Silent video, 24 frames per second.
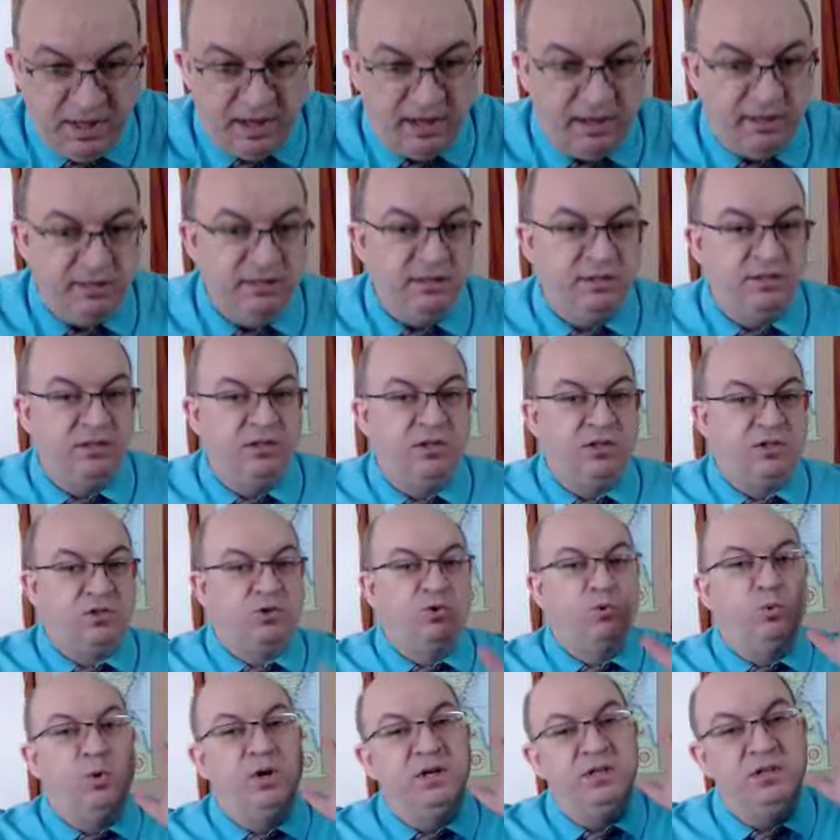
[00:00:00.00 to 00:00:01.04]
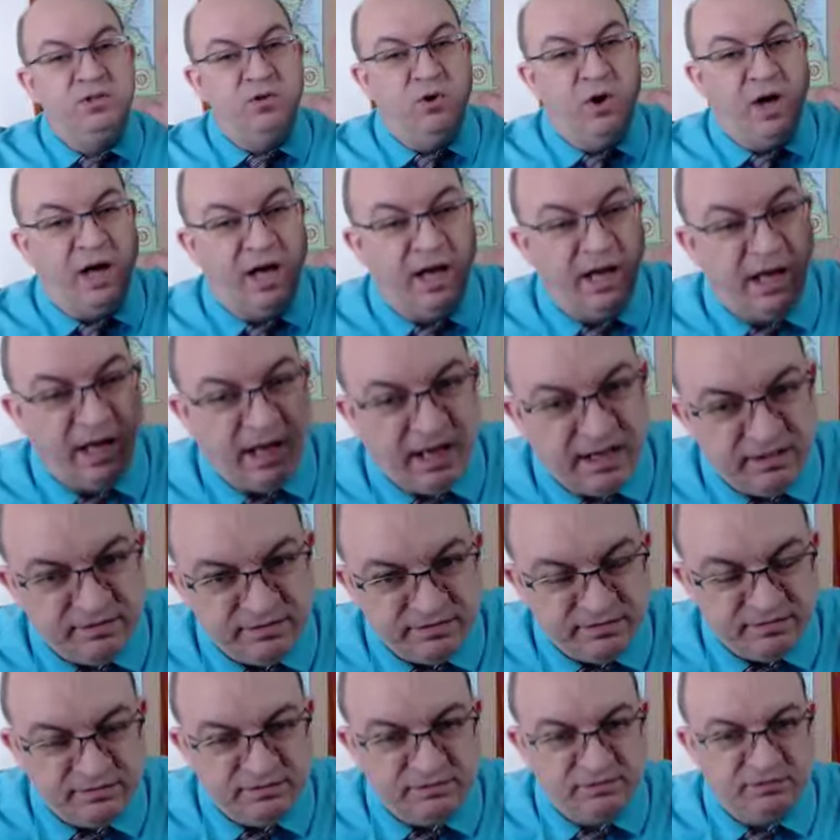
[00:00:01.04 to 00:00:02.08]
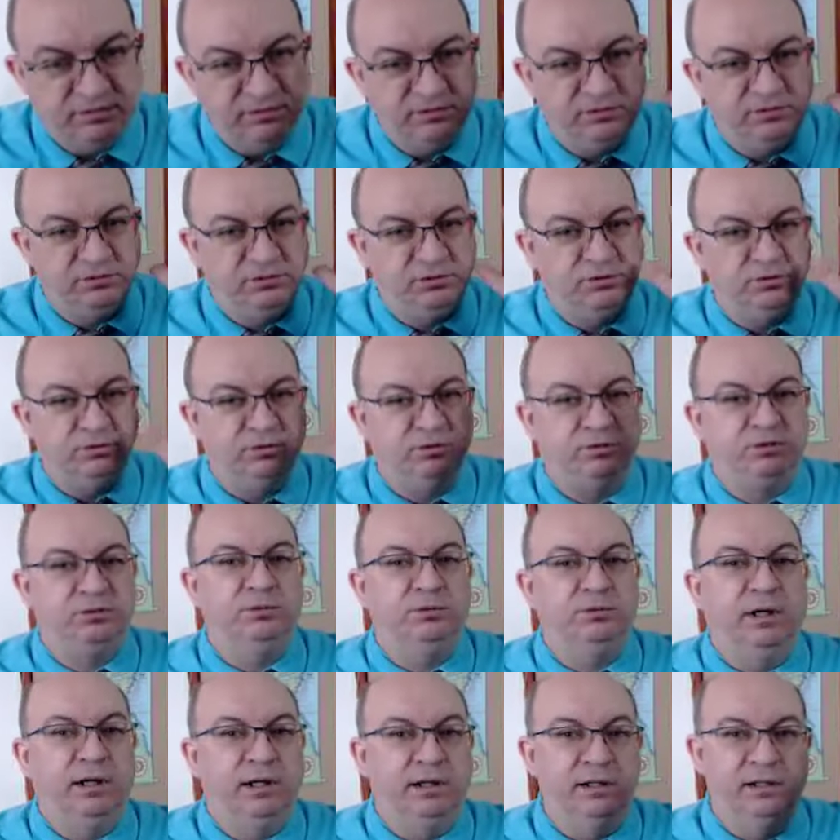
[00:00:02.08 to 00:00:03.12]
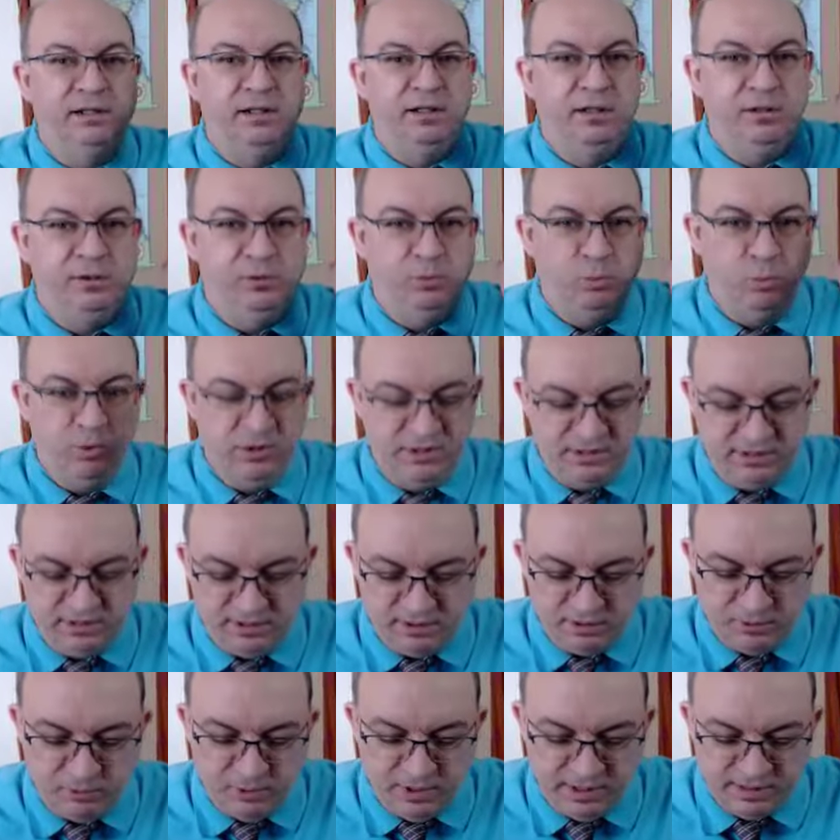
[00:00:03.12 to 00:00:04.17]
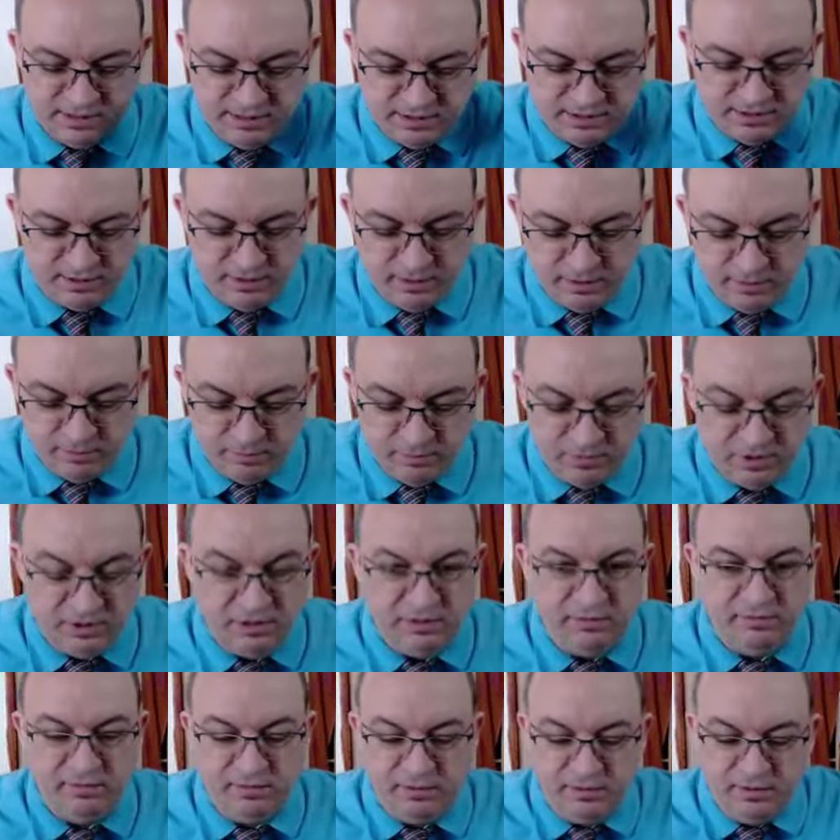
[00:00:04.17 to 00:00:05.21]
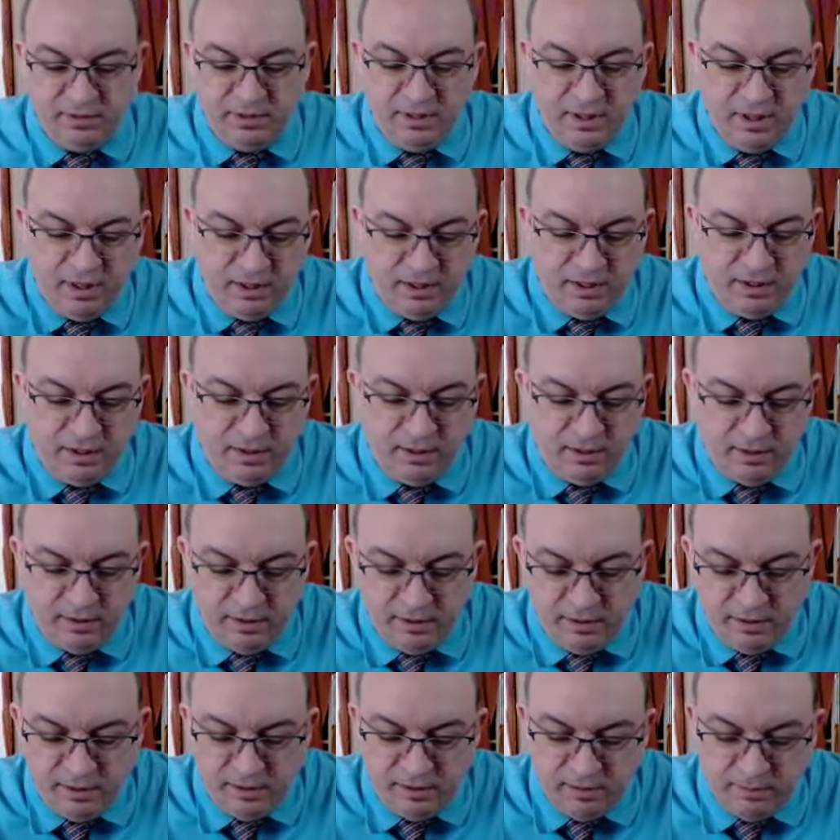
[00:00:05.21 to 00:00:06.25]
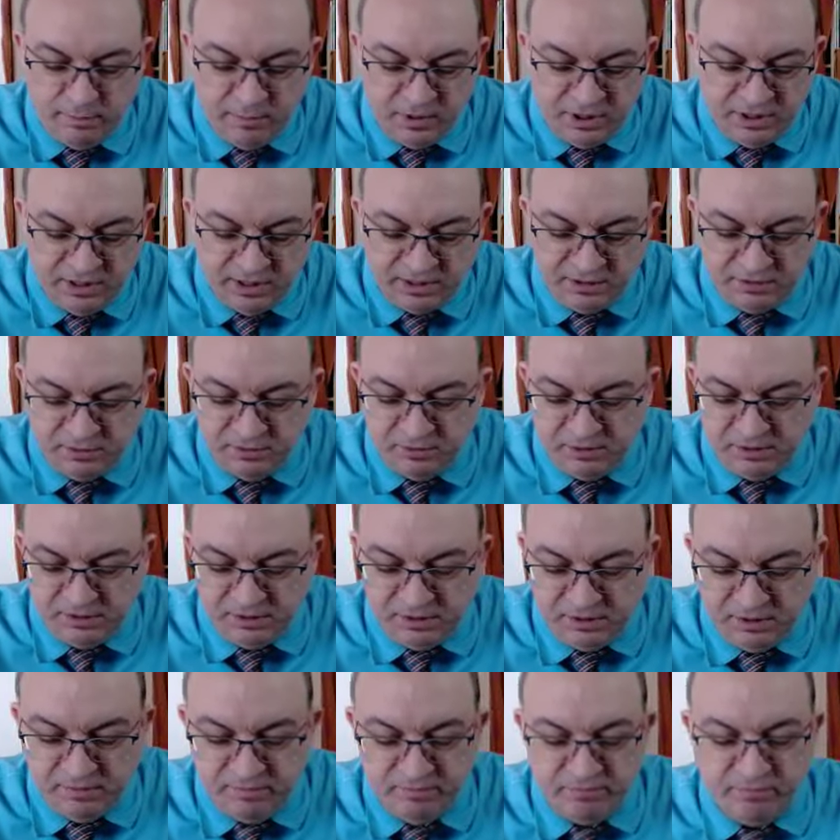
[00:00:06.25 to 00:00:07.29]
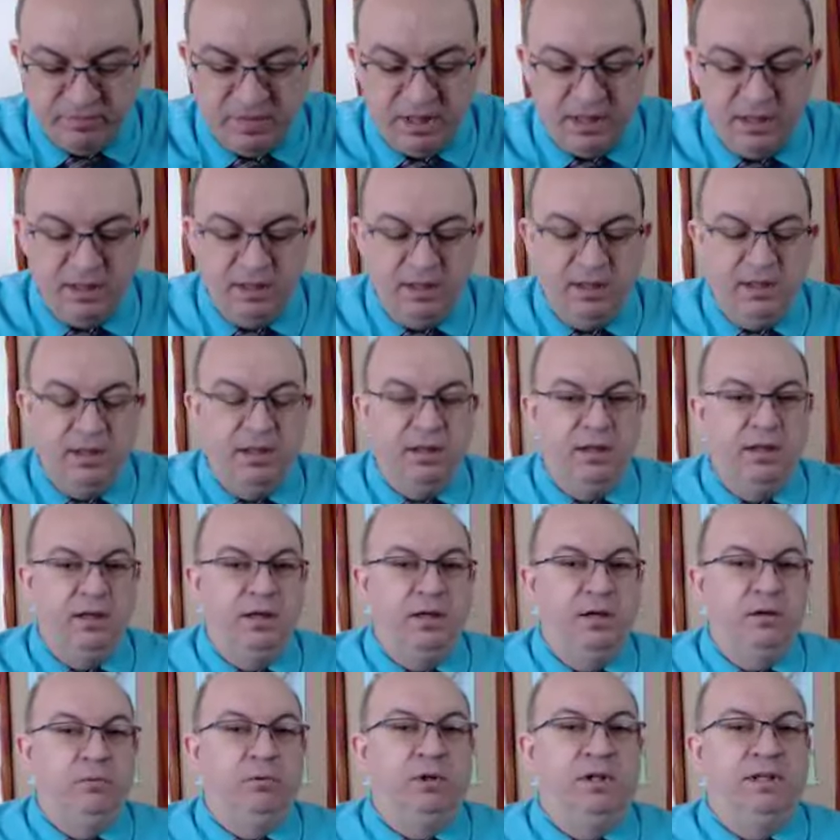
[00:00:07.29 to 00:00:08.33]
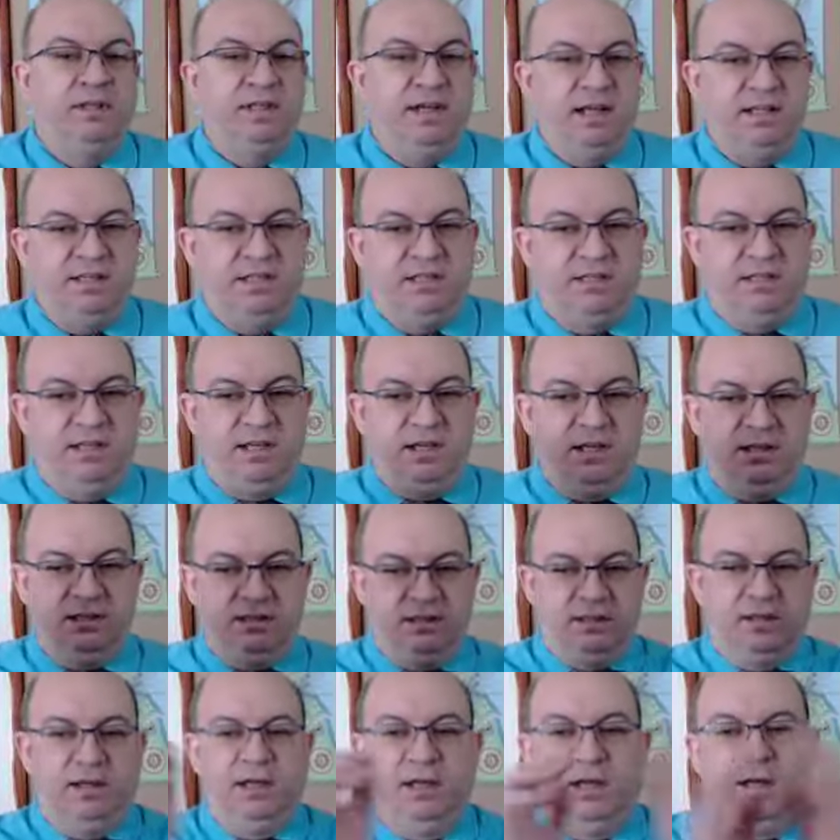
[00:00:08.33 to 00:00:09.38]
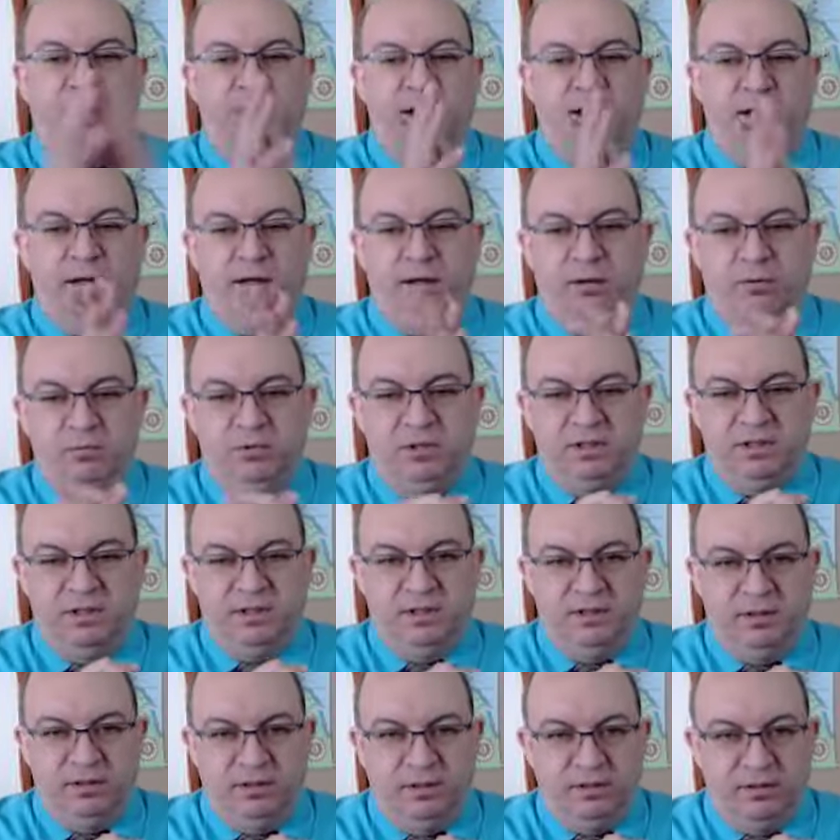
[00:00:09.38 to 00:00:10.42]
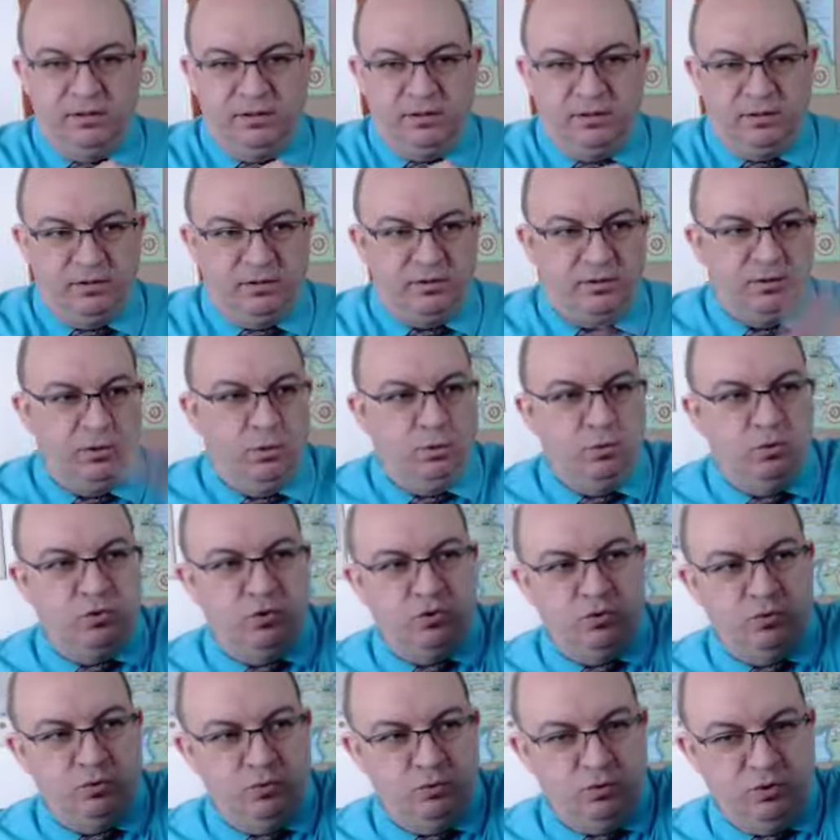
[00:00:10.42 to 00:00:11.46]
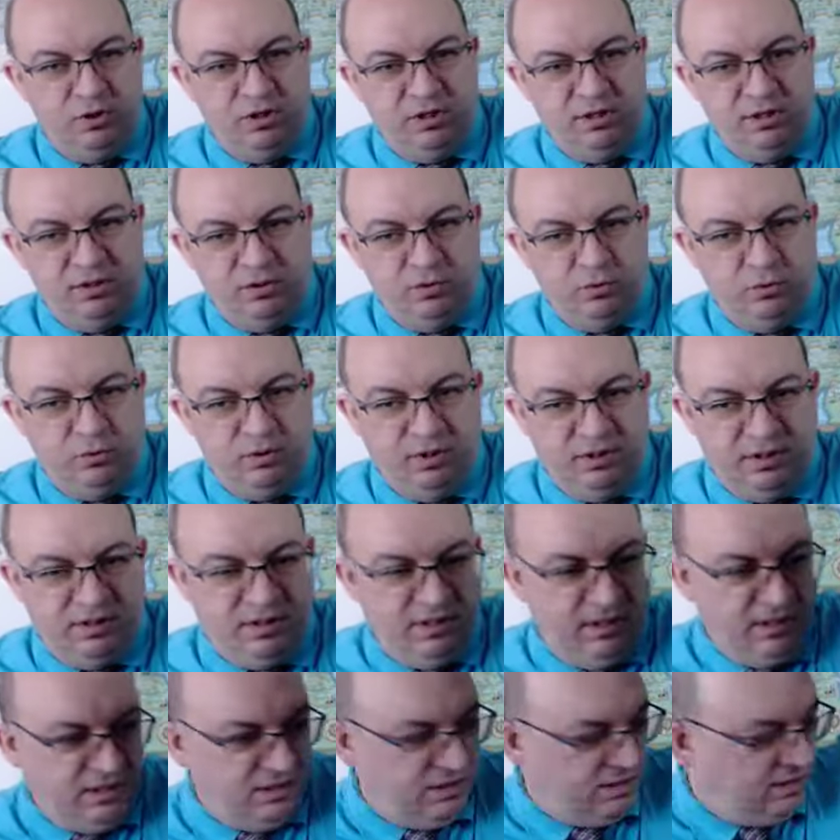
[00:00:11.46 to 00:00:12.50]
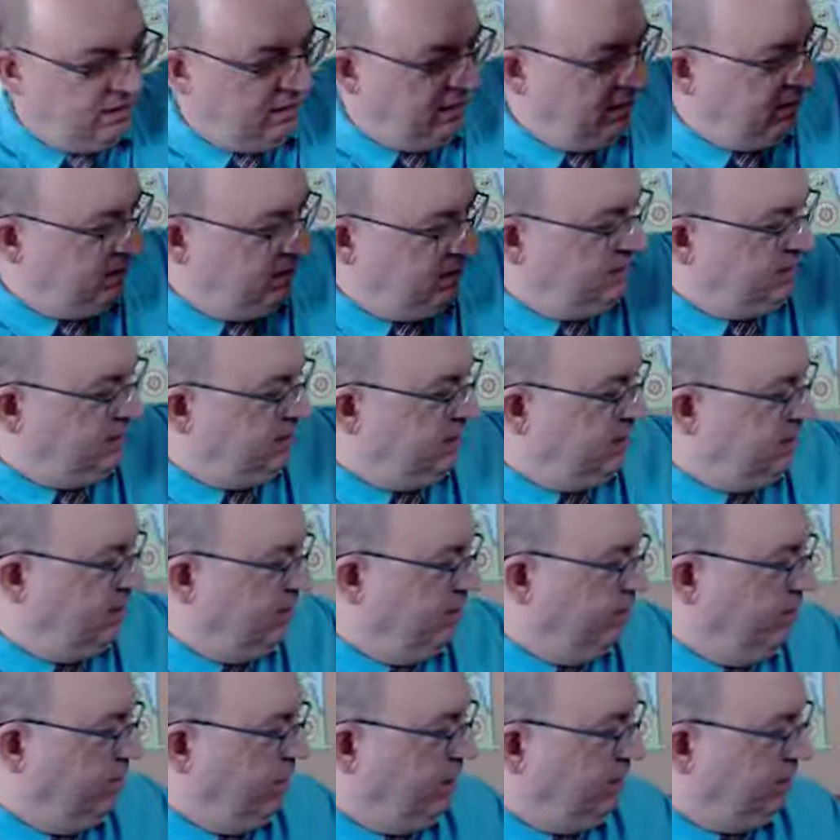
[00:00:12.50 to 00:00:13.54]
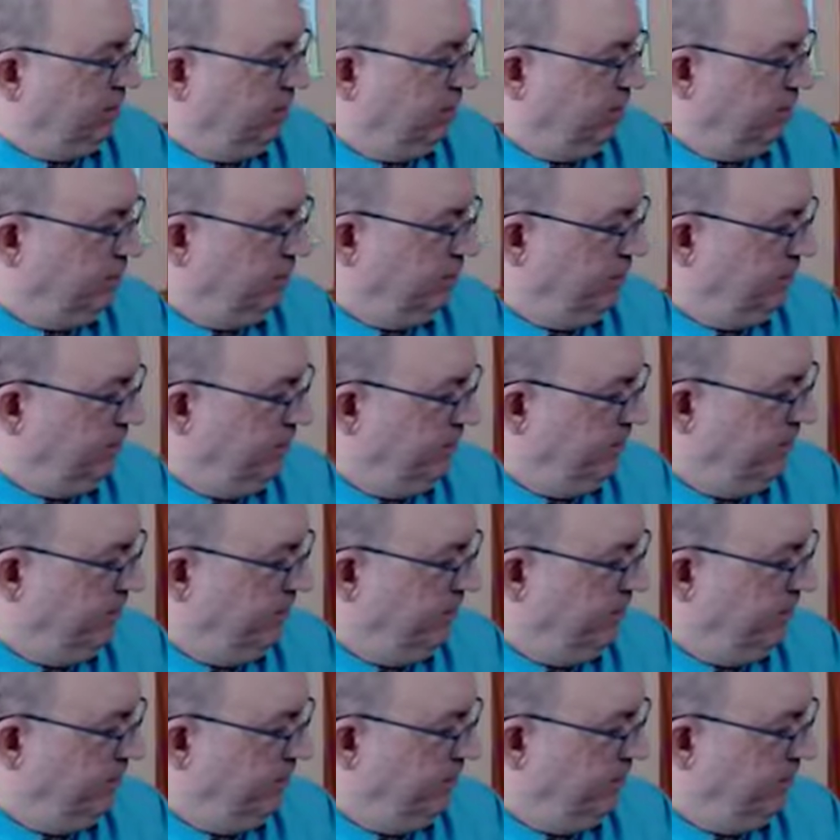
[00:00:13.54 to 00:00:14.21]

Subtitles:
it's one you have to try in your whiskey quest. Unbelievable, mandatorily. Well, that said, we're gonna go soon into the tasting. This is the bottle.